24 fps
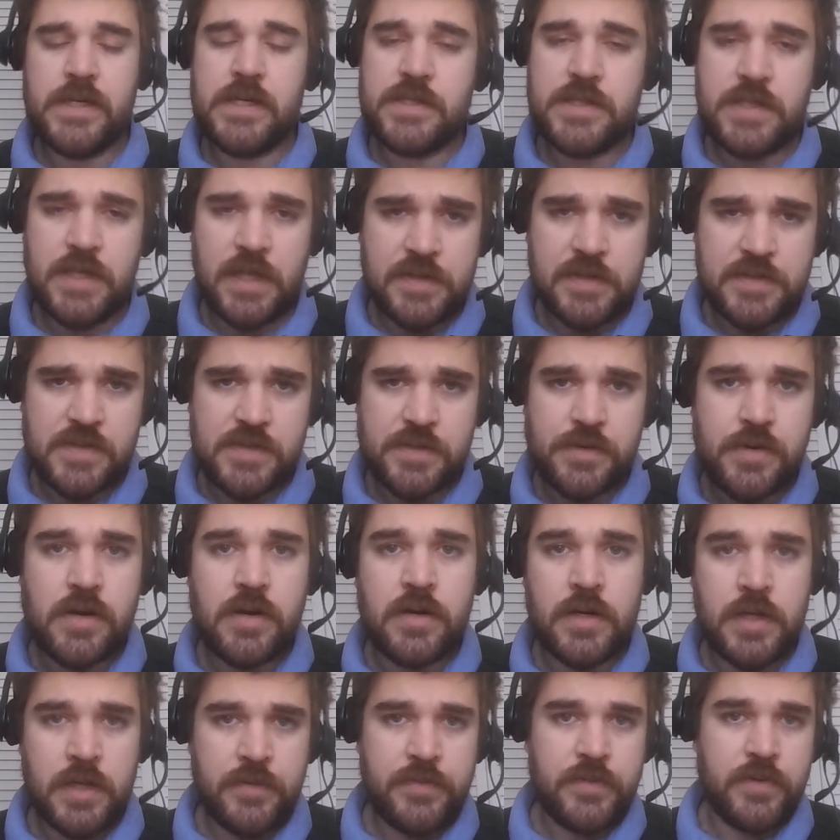Chances
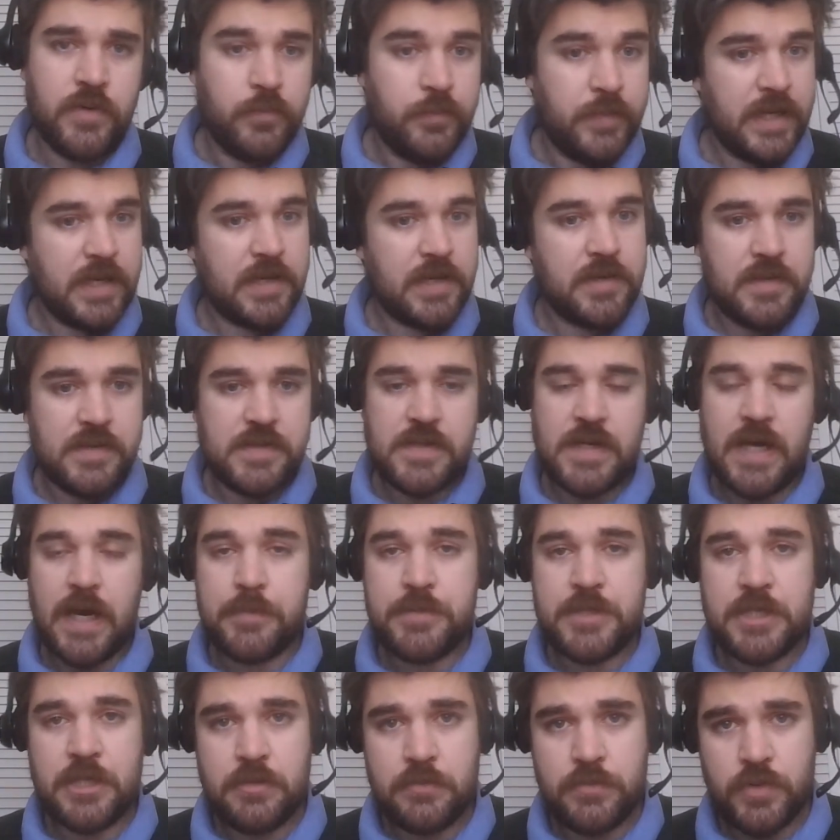are, if you pick these
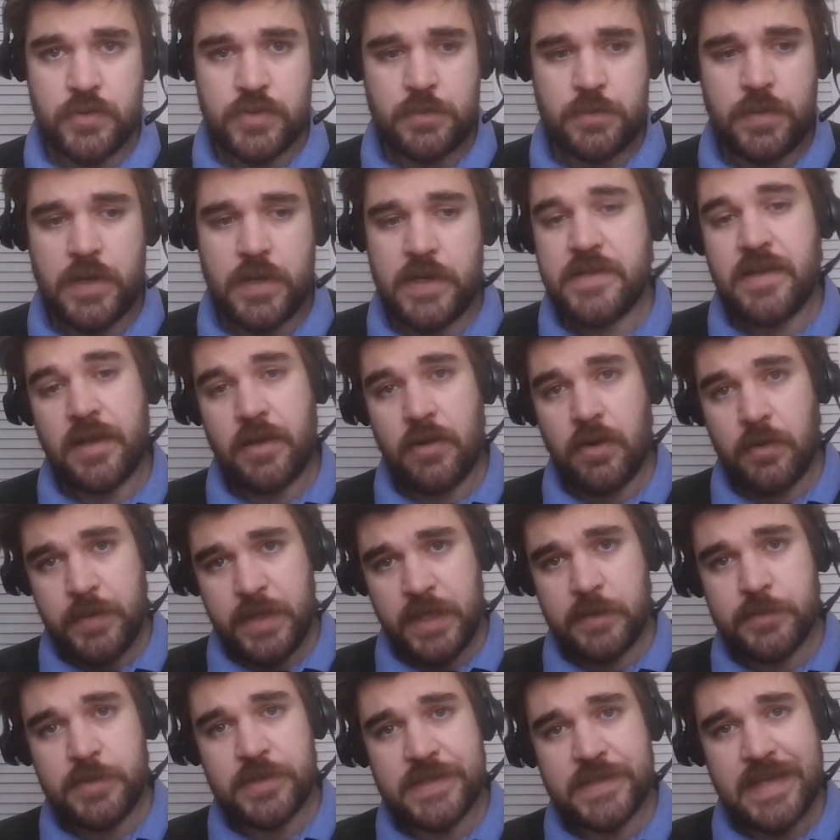top 10 most pressing and
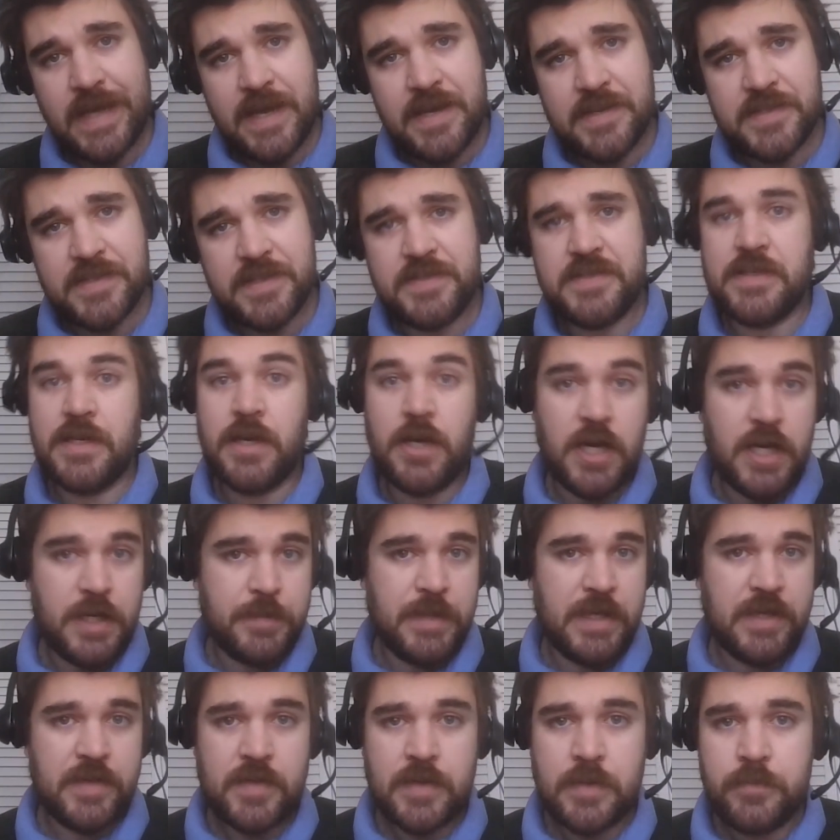repeatable tasks and
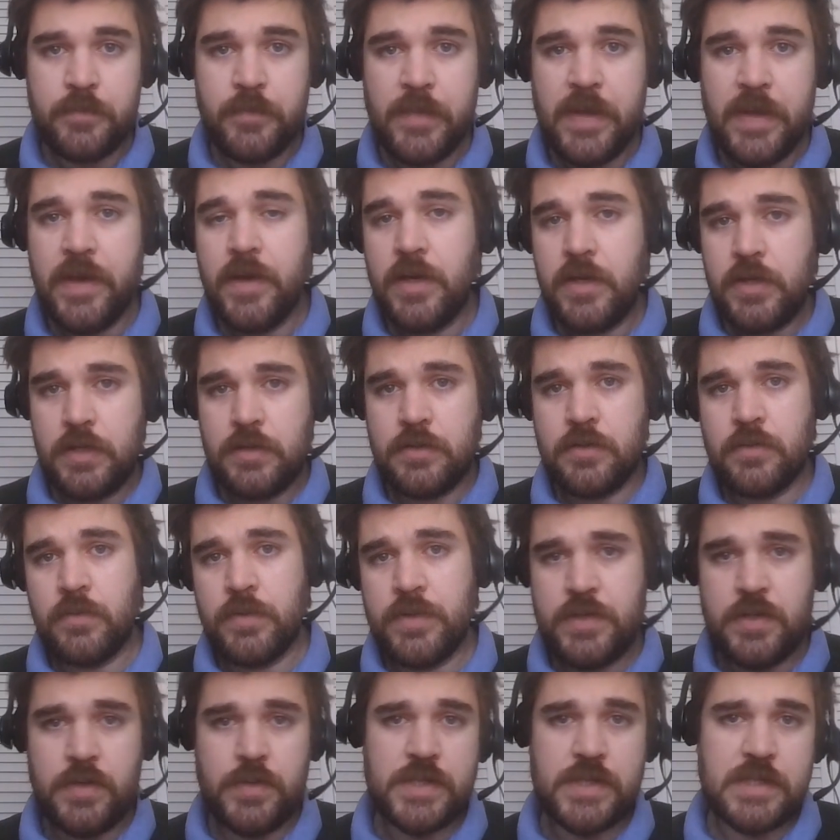automate them, you'll
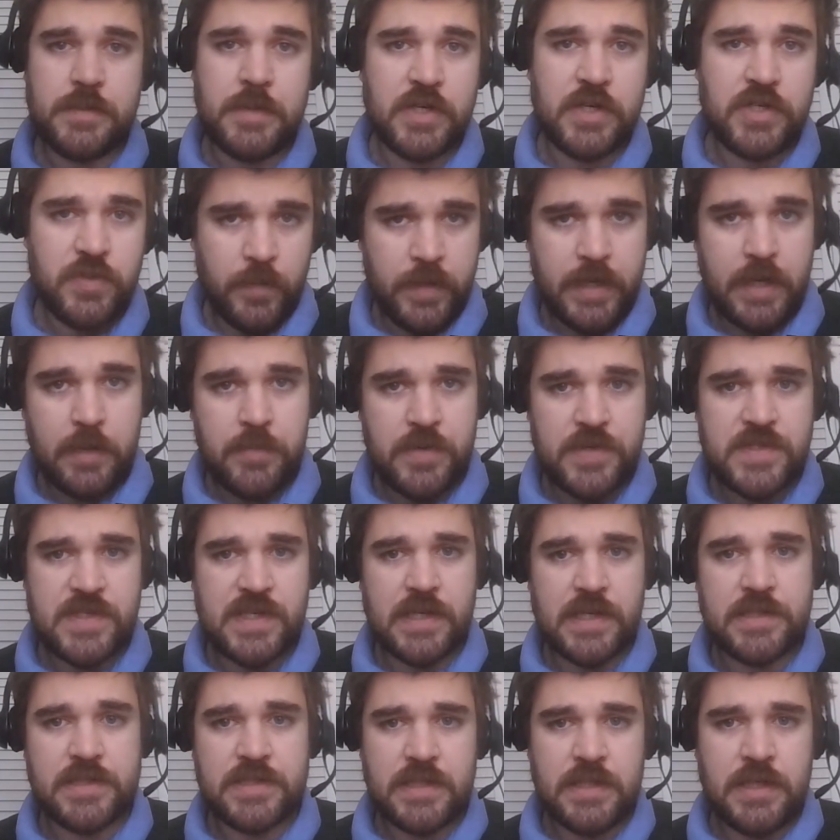reduce about
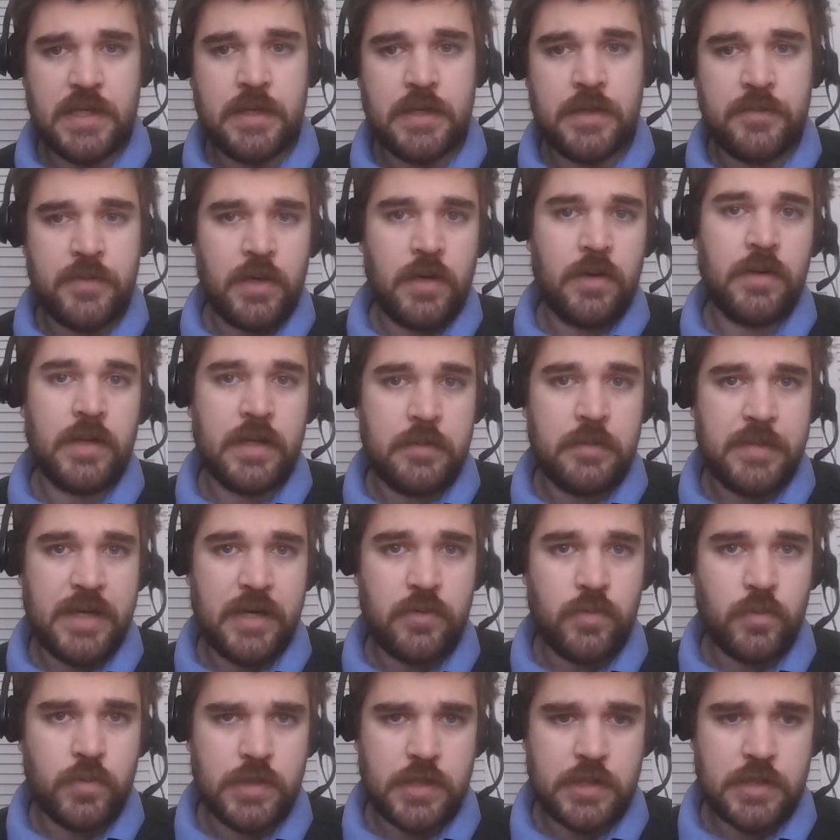20% of all
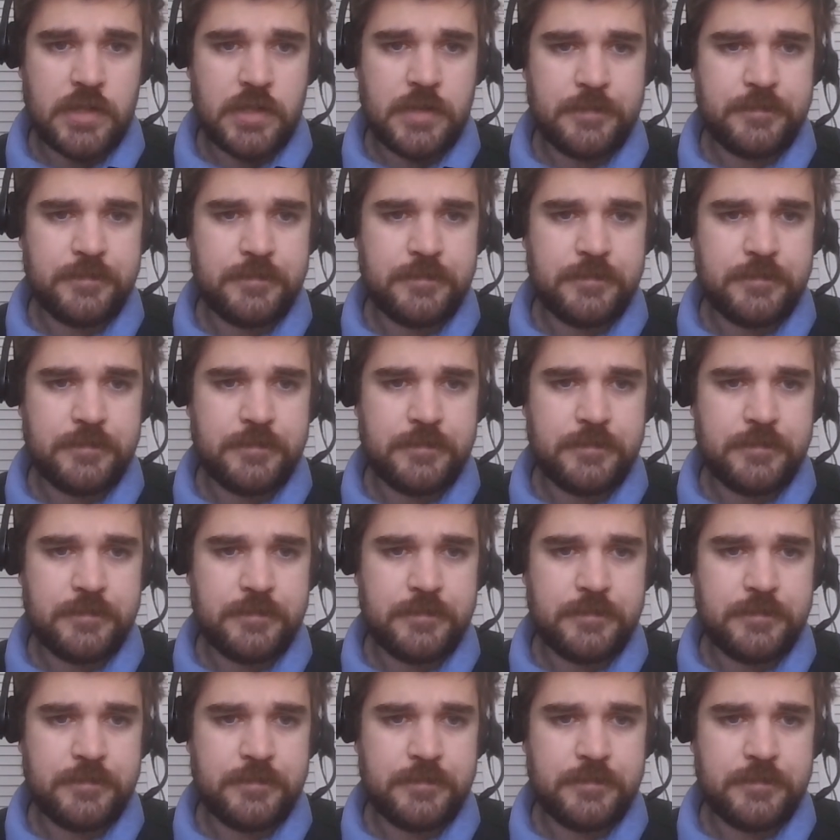inbound work.